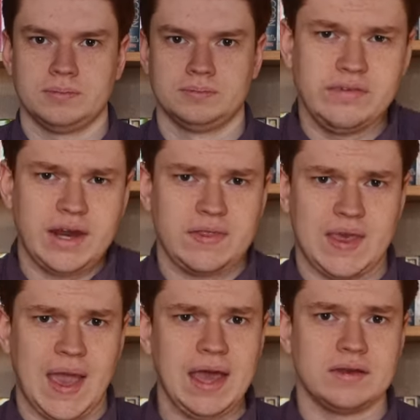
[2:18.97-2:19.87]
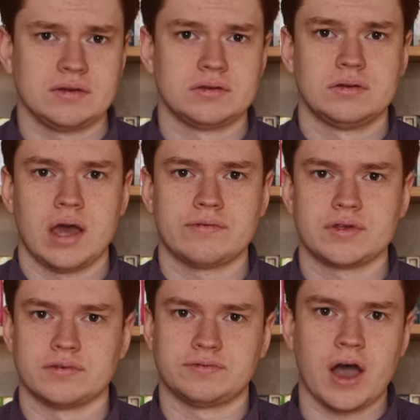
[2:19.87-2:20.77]
Even at the end,
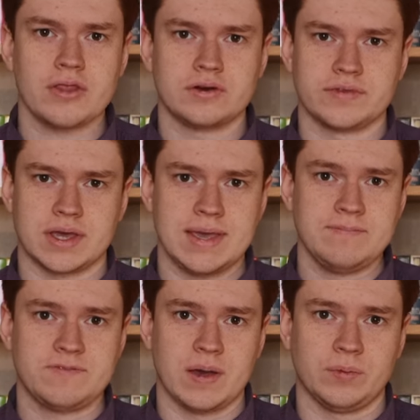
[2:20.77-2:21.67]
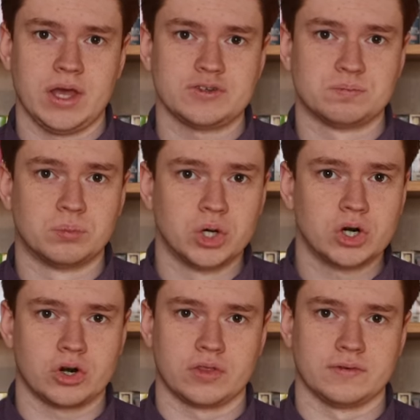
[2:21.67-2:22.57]
after the father of the Kim family has
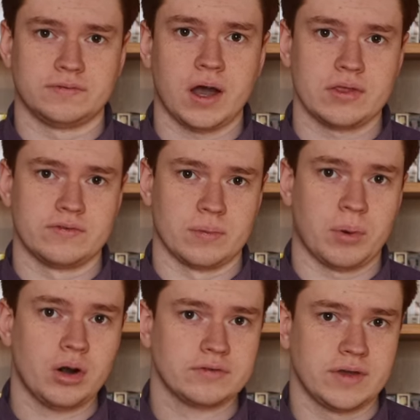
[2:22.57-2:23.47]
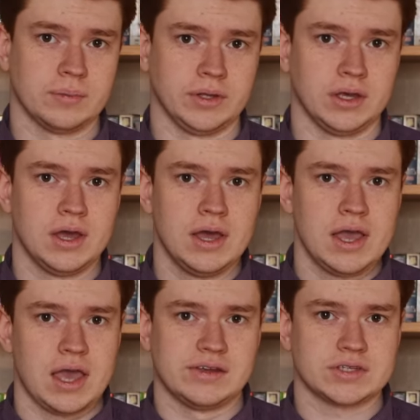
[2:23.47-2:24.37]
murdered the father of the Park family
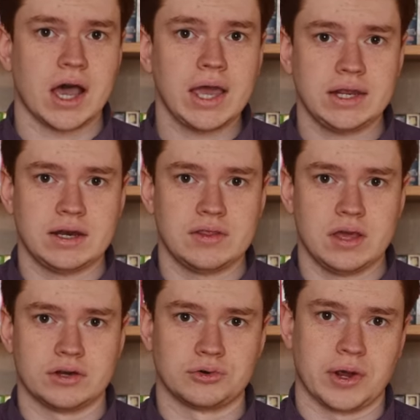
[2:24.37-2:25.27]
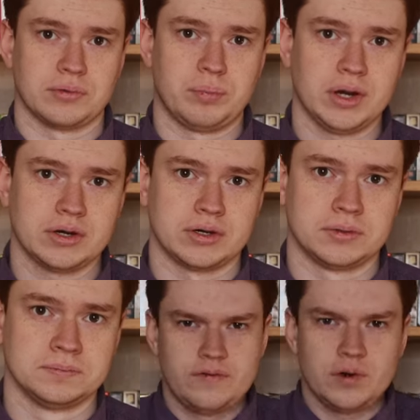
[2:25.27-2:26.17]
and is hiding in the underground
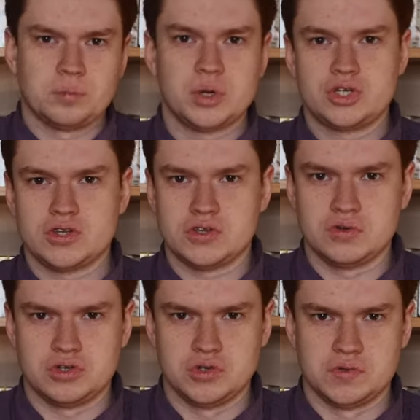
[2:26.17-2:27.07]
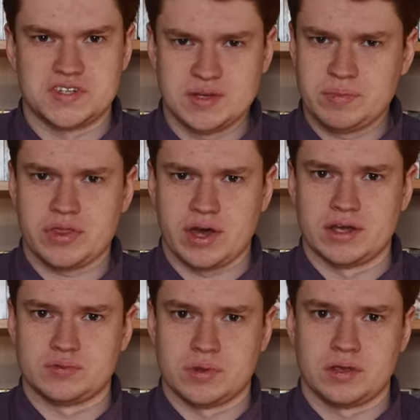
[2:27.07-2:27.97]
bunker, the film pushes you to
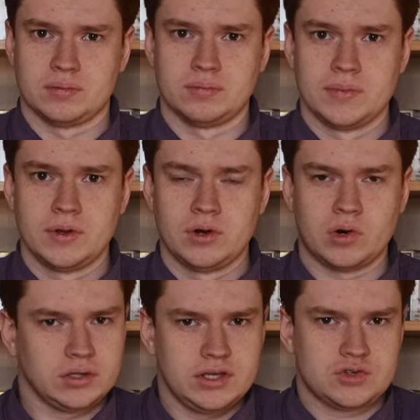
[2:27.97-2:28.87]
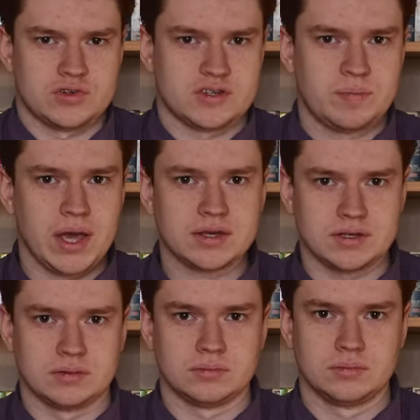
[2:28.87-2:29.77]
sympathize with him, or at least respect
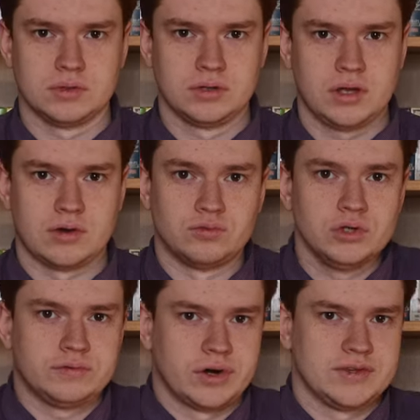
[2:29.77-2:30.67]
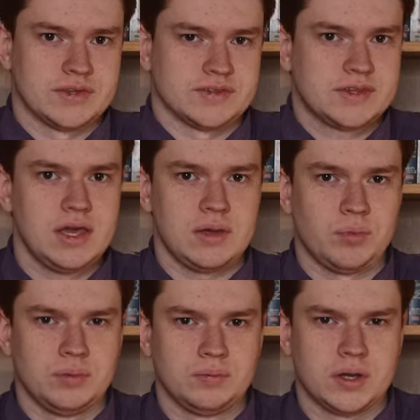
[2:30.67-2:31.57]
him, and root for his
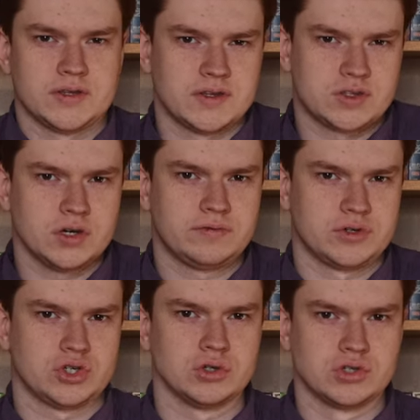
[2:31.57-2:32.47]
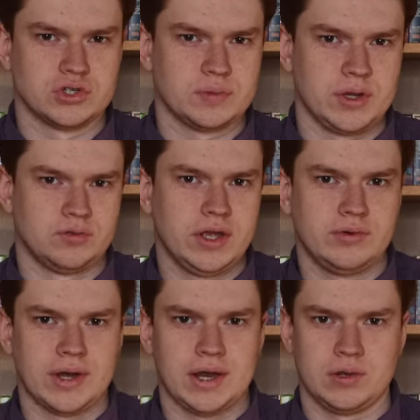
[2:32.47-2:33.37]
escape because it's good for children to be
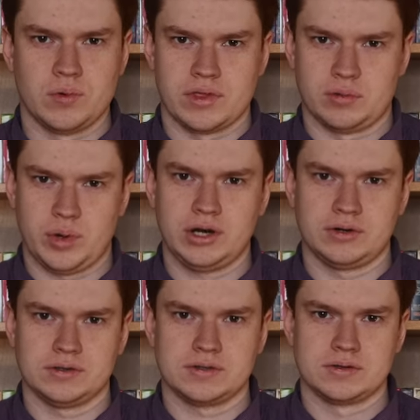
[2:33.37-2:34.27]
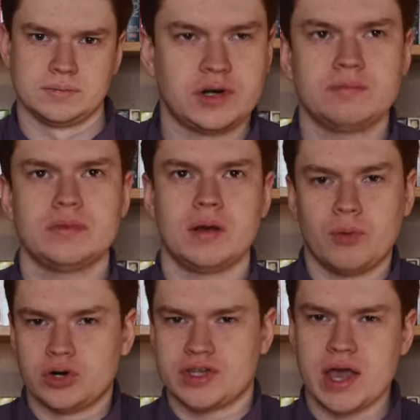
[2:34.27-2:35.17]
reunited with their parents. From a
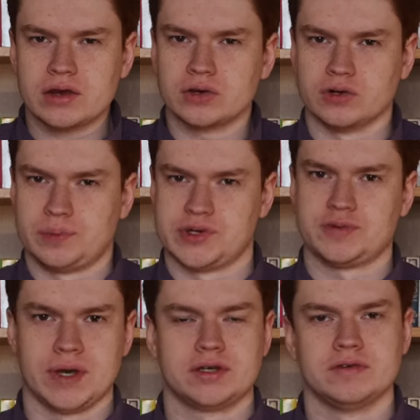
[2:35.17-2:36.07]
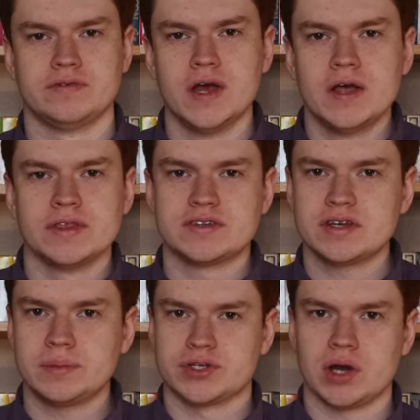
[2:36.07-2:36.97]
more technical perspective, the
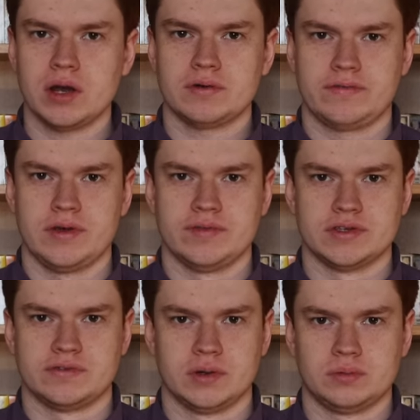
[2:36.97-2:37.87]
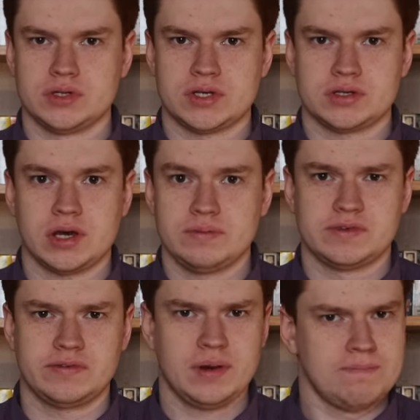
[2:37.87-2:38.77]
cinematography of this film was at
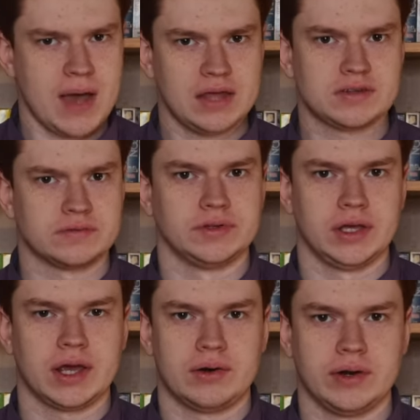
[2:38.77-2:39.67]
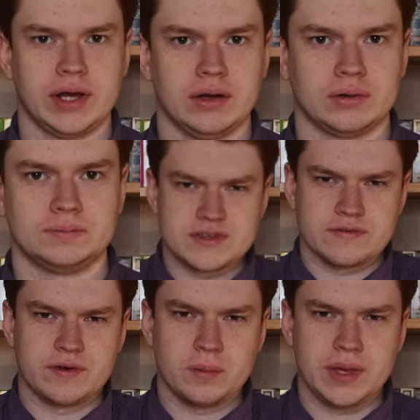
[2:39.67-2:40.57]
times very masterfully carried out. As the
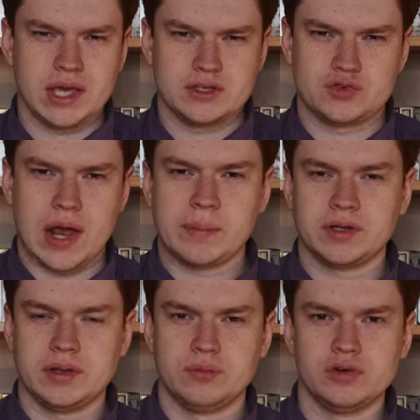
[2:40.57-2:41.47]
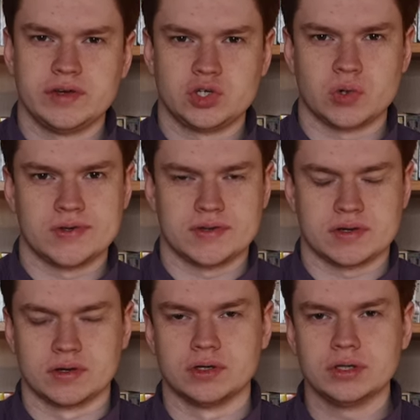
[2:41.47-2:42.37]
film begins rapidly moving towards its
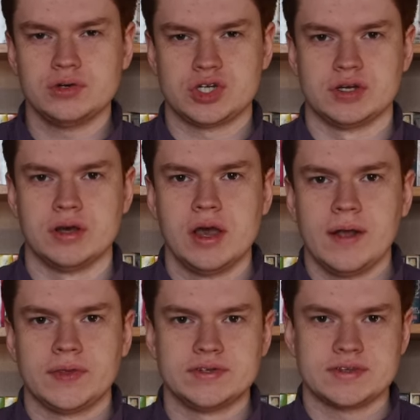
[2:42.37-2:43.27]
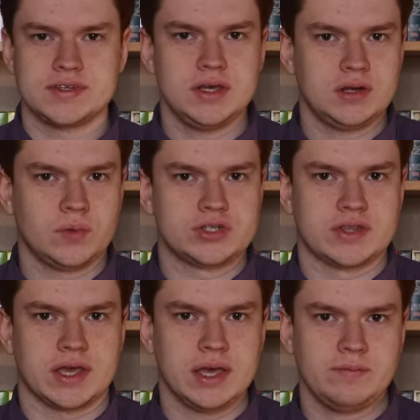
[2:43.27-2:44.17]
conclusion, there's a scene in which
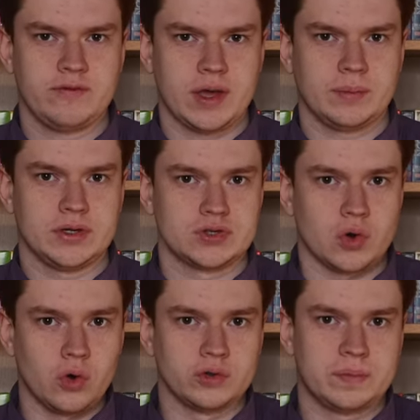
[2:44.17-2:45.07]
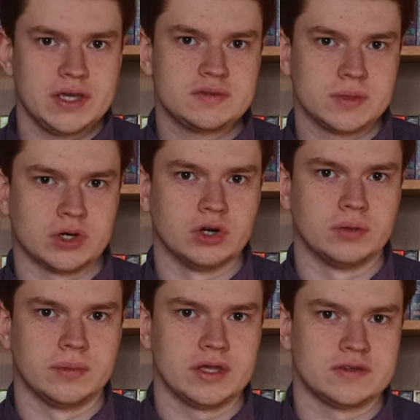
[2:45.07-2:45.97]
the Kim family's old basement
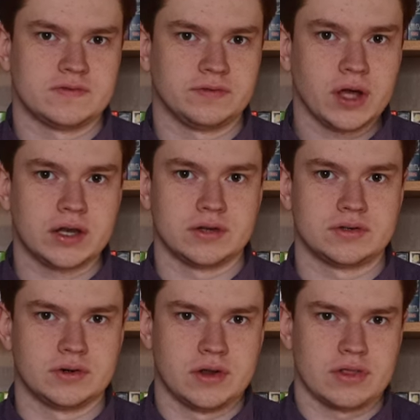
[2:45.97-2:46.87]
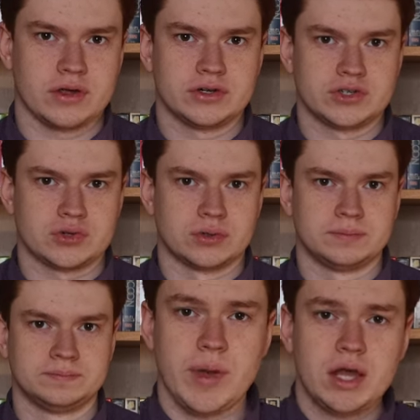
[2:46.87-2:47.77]
home is flooded during a thunderstorm.
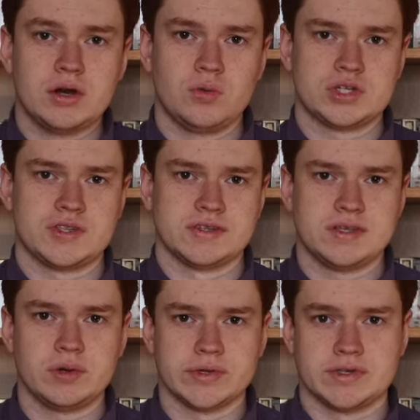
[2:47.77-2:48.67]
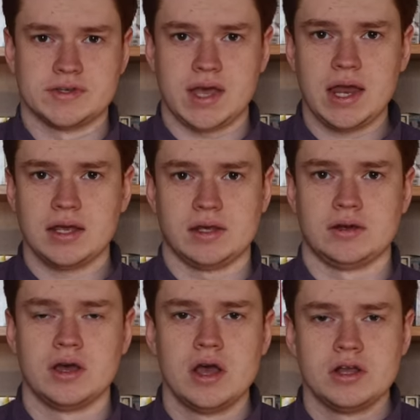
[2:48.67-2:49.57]
The manner in which the sequence is edited
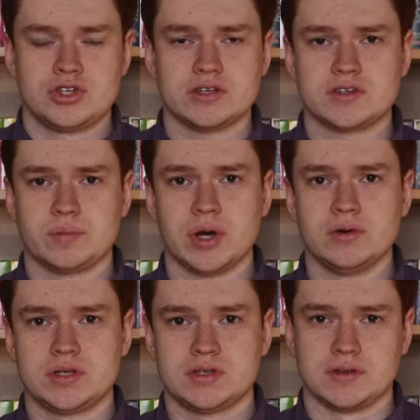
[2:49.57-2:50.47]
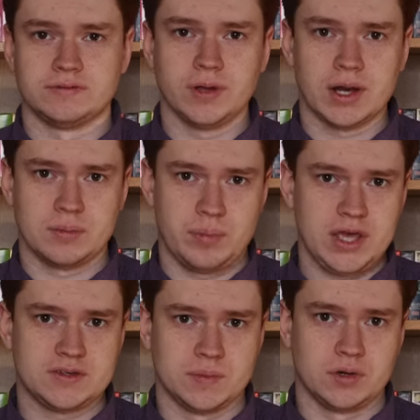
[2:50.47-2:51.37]
juxtaposes the flooded
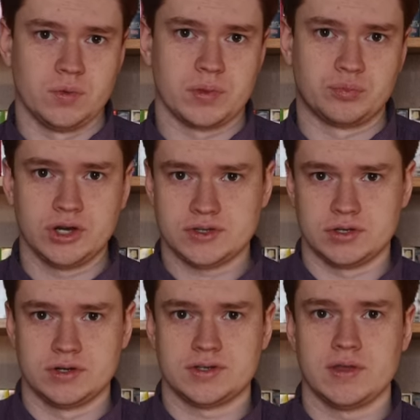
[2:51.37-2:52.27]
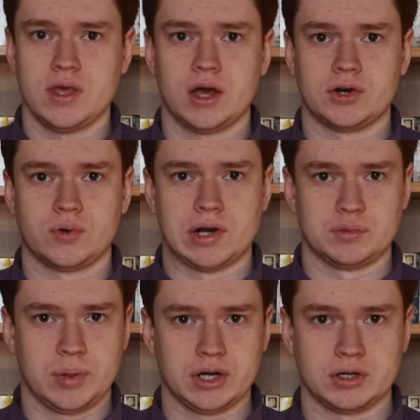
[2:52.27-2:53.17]
basement with the prisoners and the underground
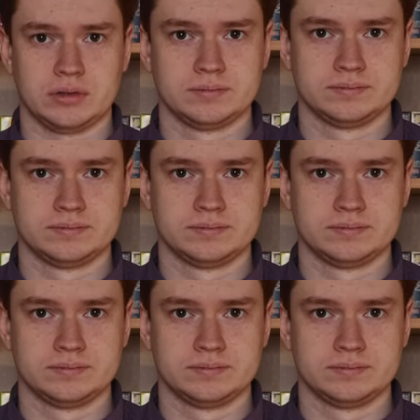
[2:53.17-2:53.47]
bunker.